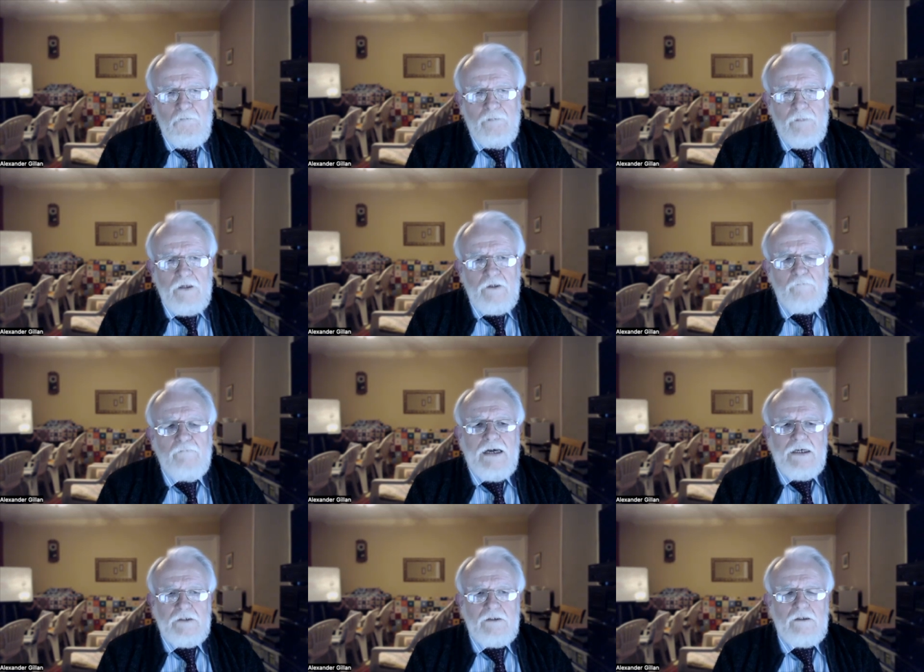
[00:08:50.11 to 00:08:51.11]
in a
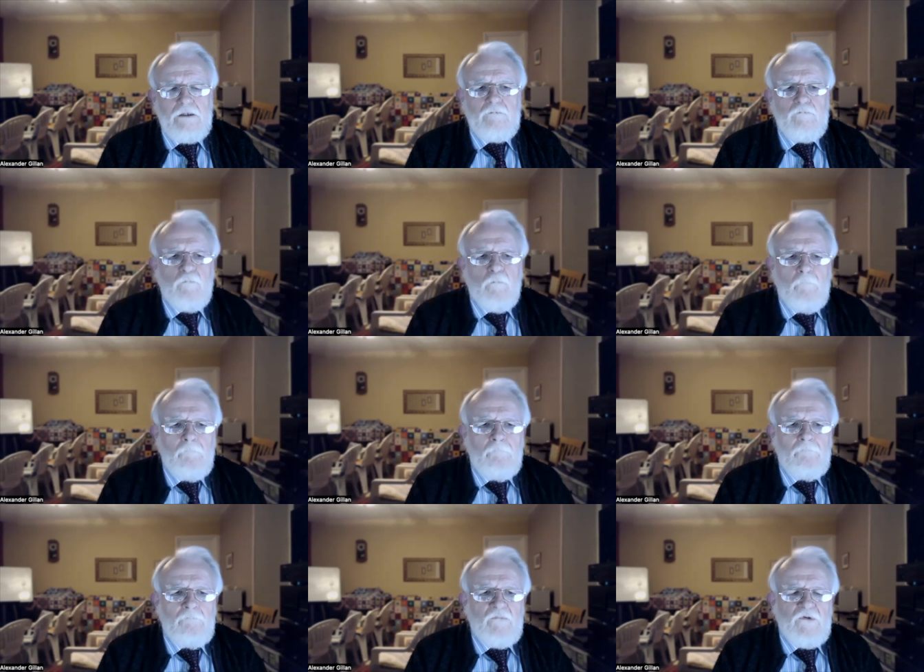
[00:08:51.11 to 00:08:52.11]
man
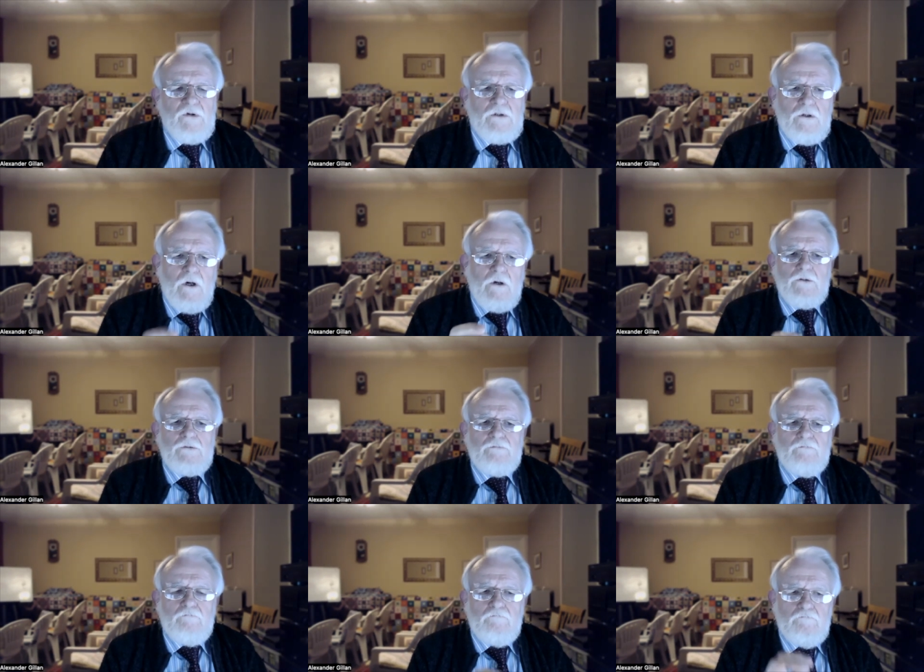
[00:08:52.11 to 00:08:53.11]
that God
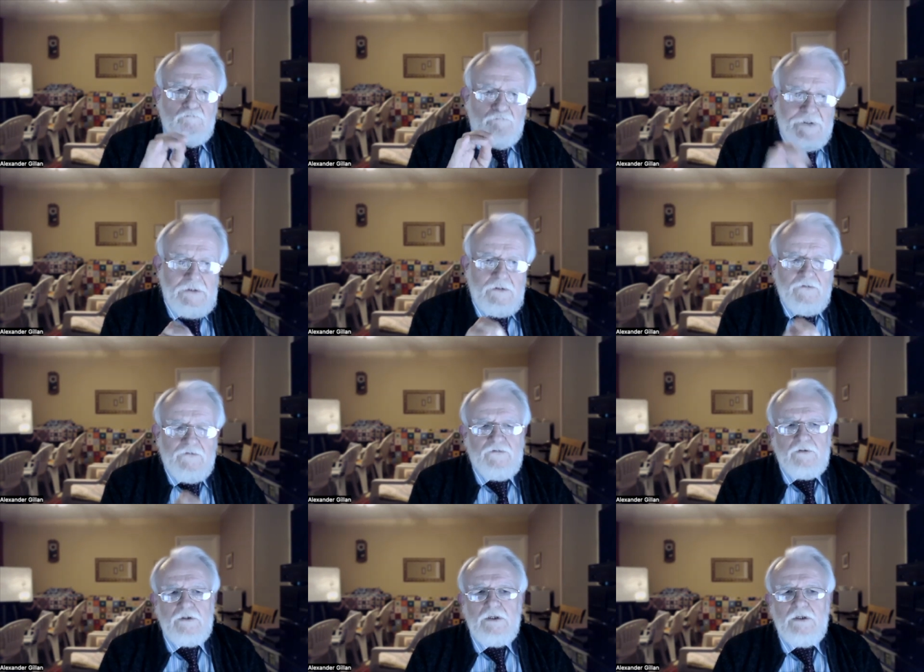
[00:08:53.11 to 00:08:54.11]

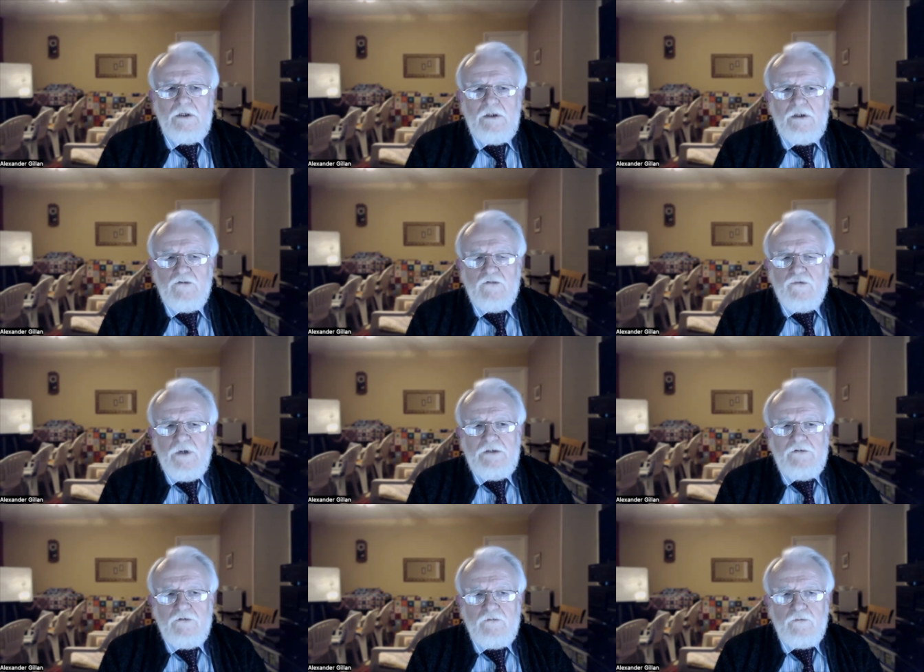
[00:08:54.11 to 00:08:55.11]
builds his
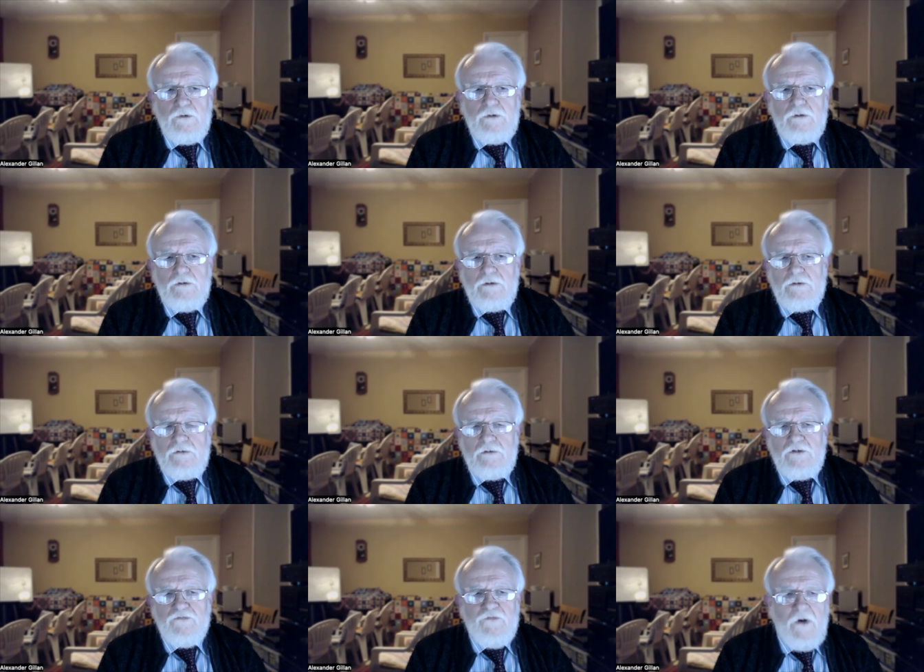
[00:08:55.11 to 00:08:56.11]
greatest works,
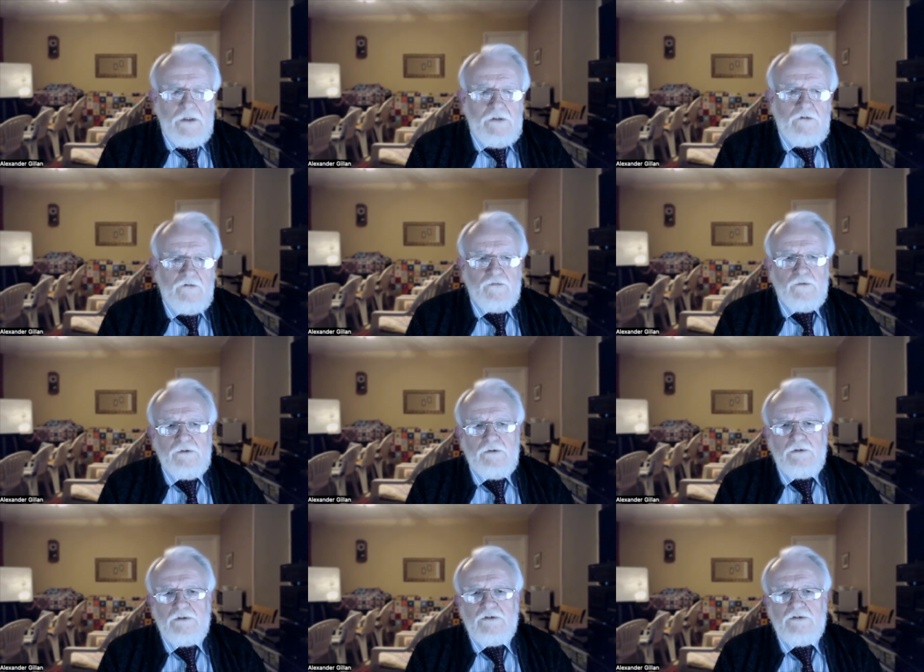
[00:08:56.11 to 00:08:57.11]
his finest
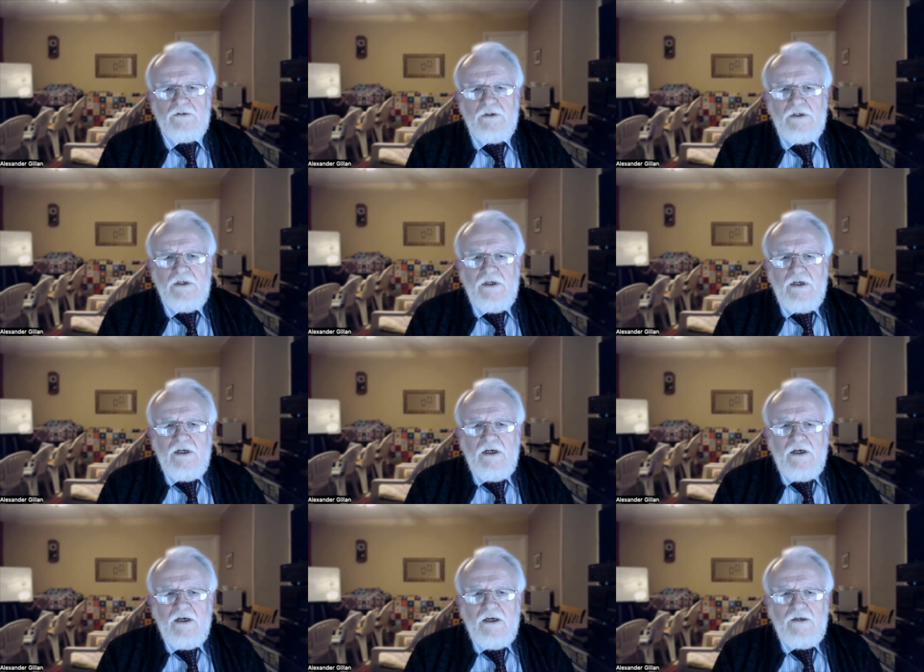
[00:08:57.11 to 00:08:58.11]
works.
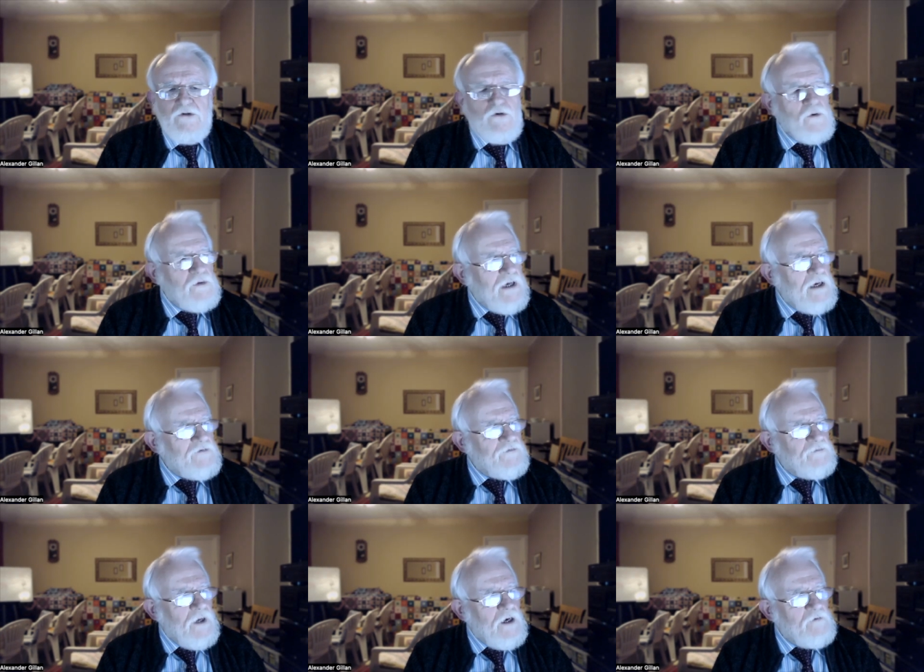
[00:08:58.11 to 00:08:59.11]
And you know, and
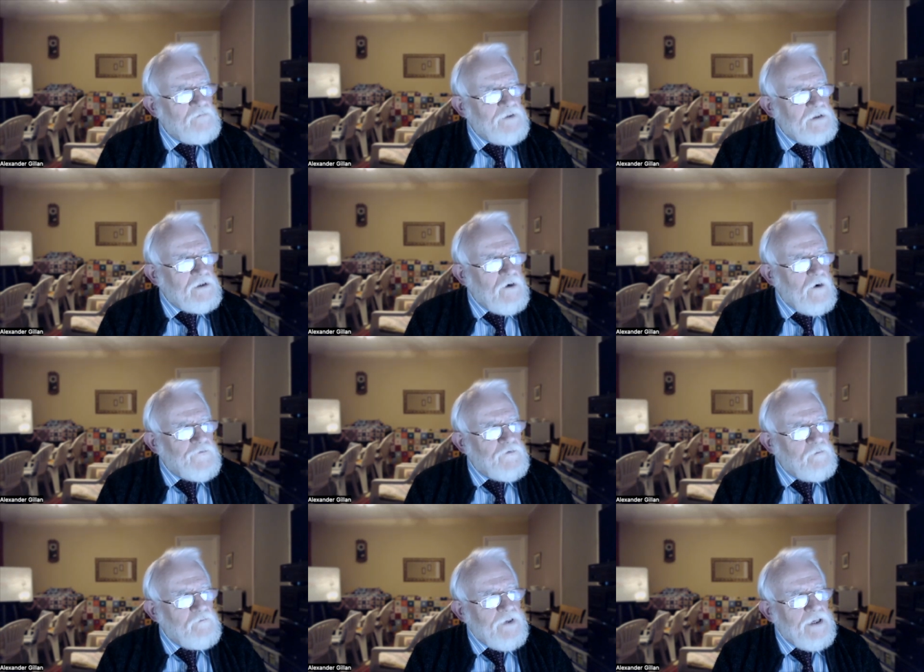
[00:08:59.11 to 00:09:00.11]
as I've been
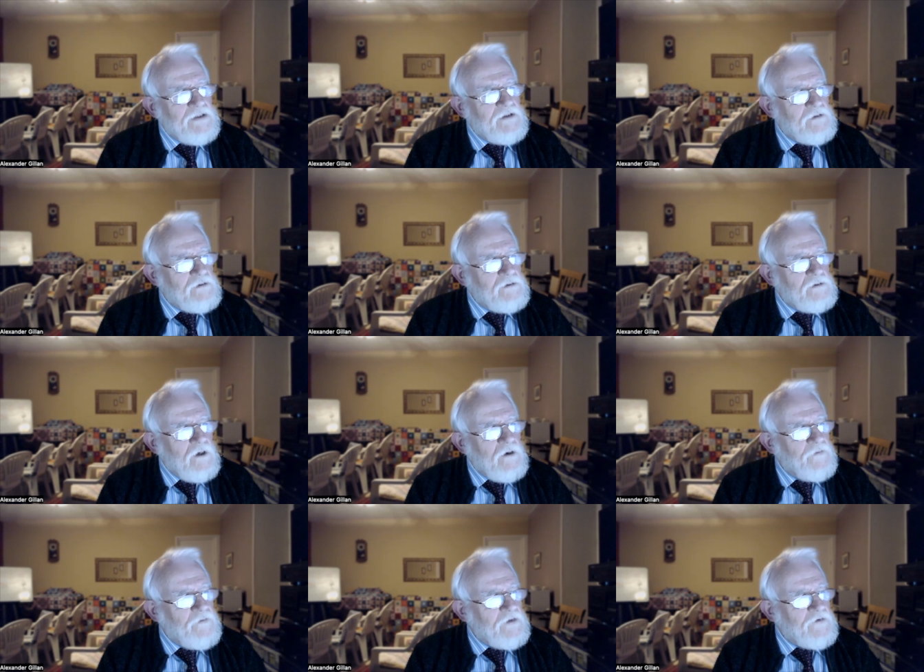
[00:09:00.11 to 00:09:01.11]
contemplating
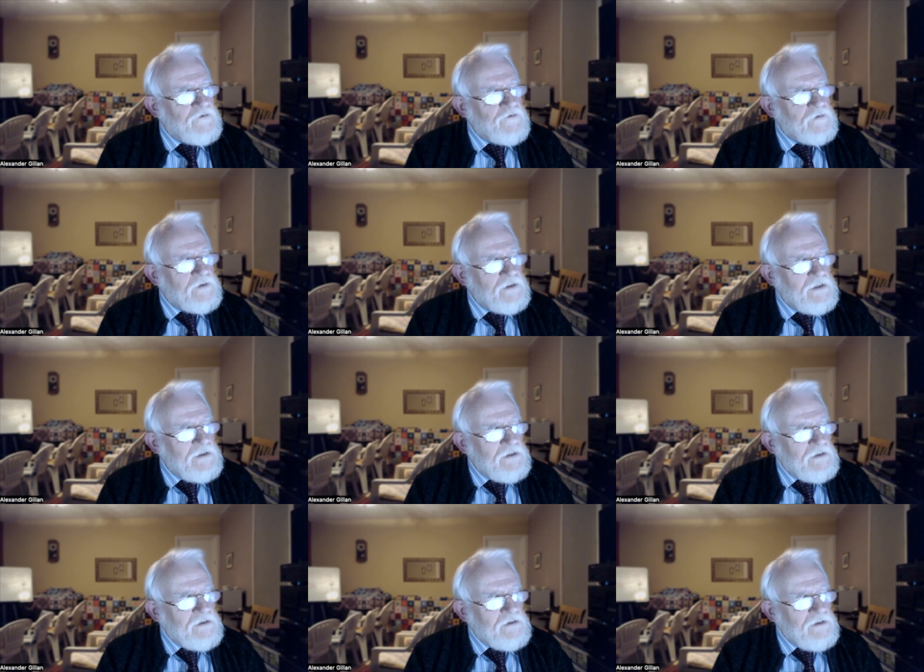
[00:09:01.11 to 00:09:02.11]
on this, that
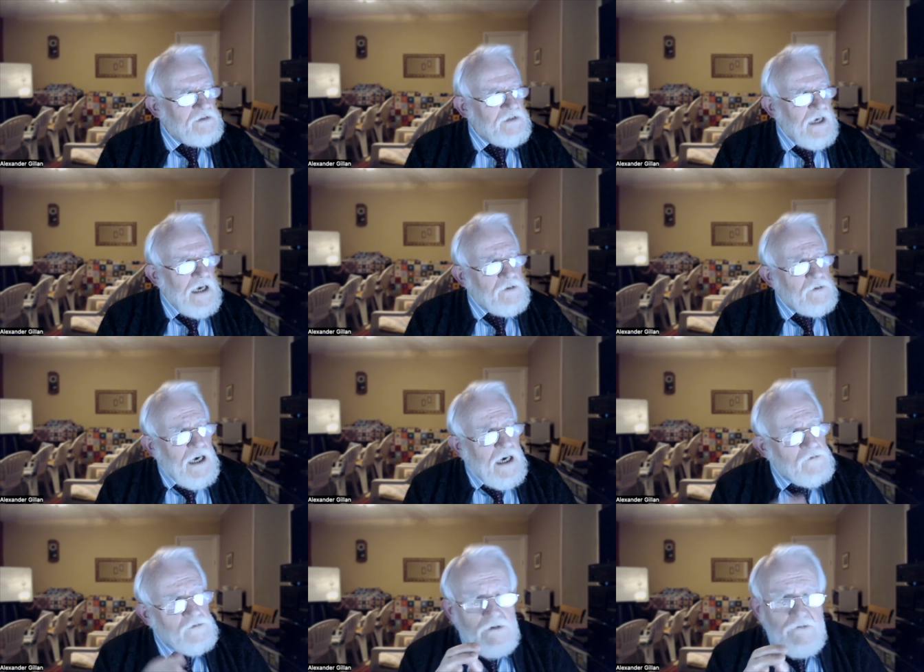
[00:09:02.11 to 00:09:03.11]
is out,
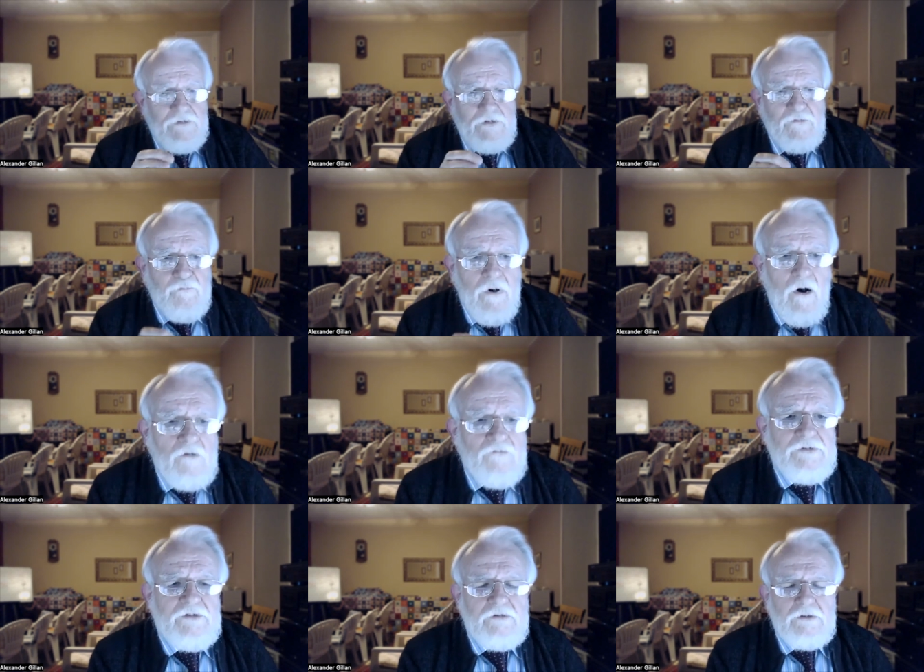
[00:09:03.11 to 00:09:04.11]
out of his
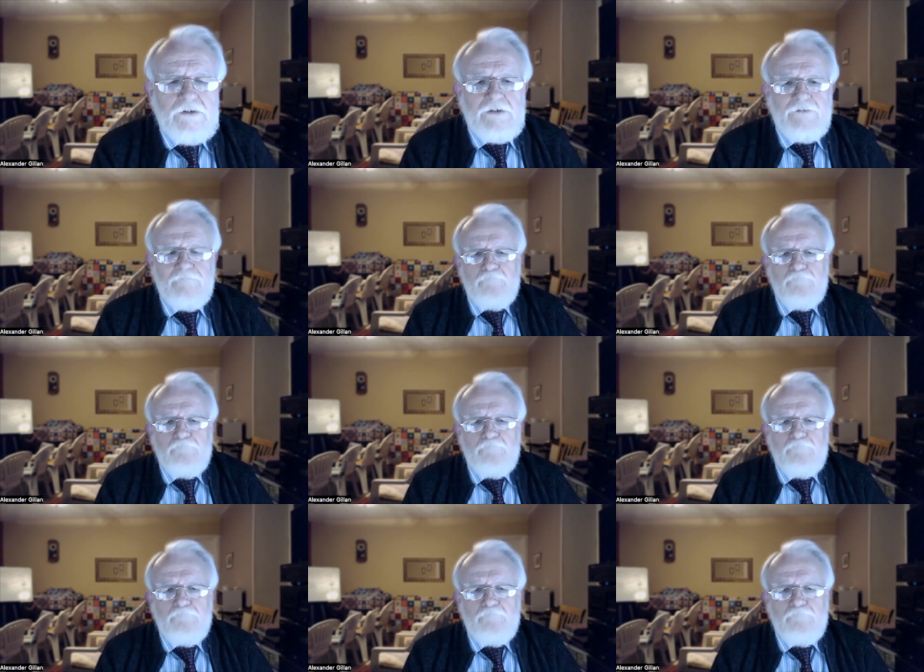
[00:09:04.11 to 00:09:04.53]
poverty,